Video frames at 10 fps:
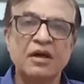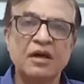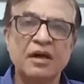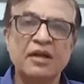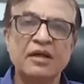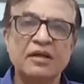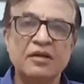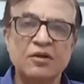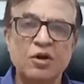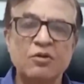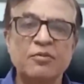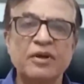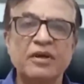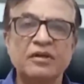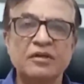are a common
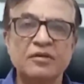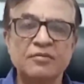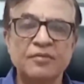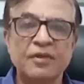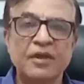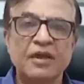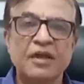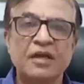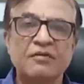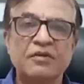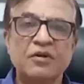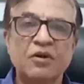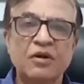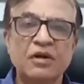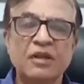man term, and we
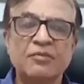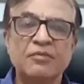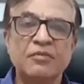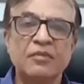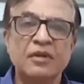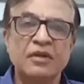call them